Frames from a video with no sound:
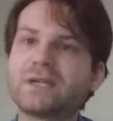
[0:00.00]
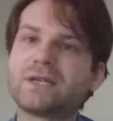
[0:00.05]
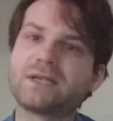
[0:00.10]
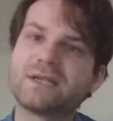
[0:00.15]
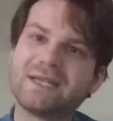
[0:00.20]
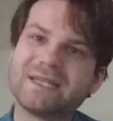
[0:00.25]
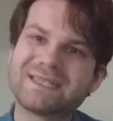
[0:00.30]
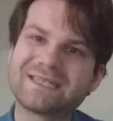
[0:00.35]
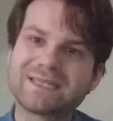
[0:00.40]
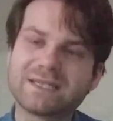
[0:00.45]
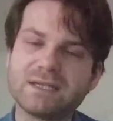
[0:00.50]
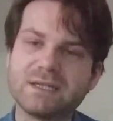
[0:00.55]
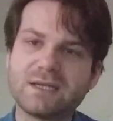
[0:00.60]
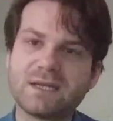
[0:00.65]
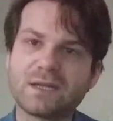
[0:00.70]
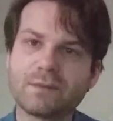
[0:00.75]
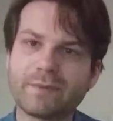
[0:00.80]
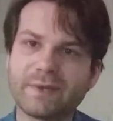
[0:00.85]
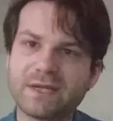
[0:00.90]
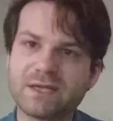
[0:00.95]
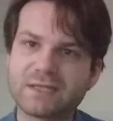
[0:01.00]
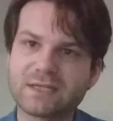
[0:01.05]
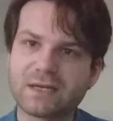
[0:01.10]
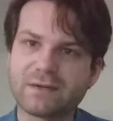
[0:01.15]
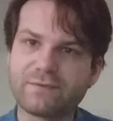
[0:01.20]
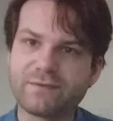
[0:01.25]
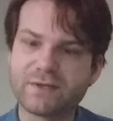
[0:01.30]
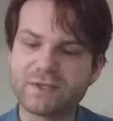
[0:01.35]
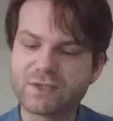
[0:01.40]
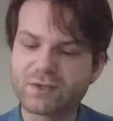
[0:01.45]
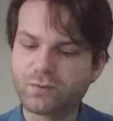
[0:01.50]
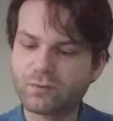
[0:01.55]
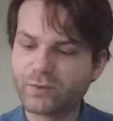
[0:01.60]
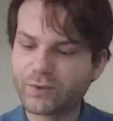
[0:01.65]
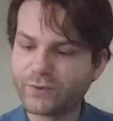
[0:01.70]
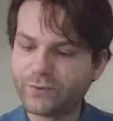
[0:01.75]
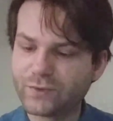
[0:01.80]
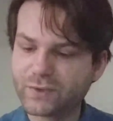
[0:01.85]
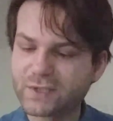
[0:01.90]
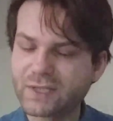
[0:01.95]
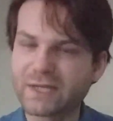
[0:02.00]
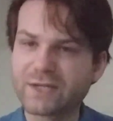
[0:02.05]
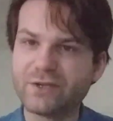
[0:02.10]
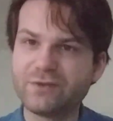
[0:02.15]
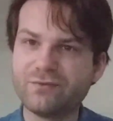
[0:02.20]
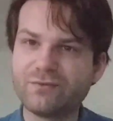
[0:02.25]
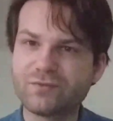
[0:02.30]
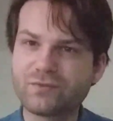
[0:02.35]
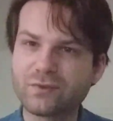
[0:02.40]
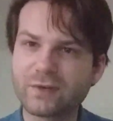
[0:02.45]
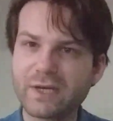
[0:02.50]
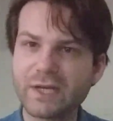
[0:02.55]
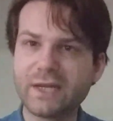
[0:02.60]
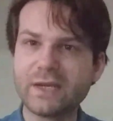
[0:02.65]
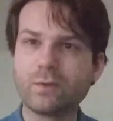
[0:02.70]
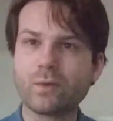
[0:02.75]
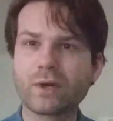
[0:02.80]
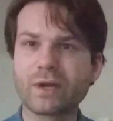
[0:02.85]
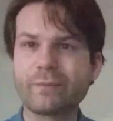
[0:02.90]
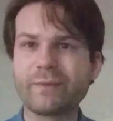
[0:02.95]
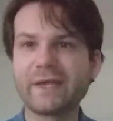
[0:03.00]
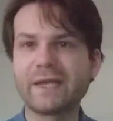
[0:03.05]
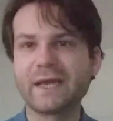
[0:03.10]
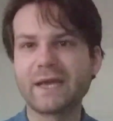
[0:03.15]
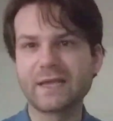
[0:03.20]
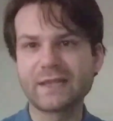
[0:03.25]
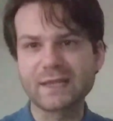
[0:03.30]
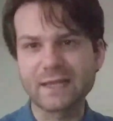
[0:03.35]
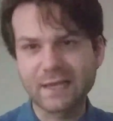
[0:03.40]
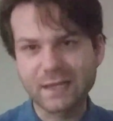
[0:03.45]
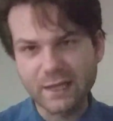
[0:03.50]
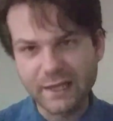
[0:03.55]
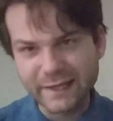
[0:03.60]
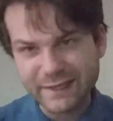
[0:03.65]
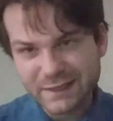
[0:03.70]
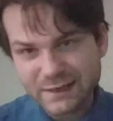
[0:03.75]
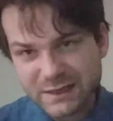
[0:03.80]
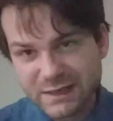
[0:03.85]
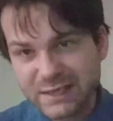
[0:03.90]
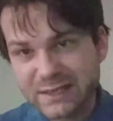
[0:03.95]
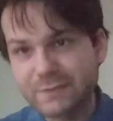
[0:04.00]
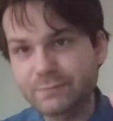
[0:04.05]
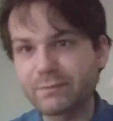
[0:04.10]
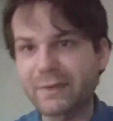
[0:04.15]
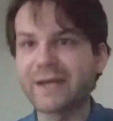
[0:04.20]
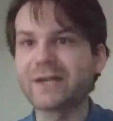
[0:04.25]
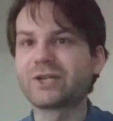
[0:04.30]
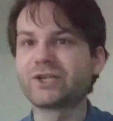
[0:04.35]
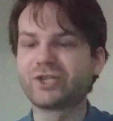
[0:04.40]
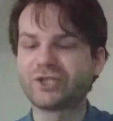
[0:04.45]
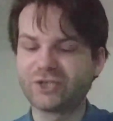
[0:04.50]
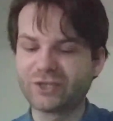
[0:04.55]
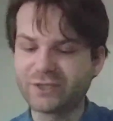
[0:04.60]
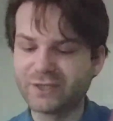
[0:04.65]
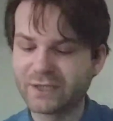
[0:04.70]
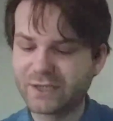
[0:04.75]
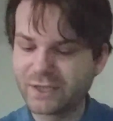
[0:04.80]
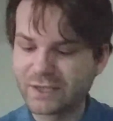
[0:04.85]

it's a little bit tougher to wound, and you really want to be getting that smash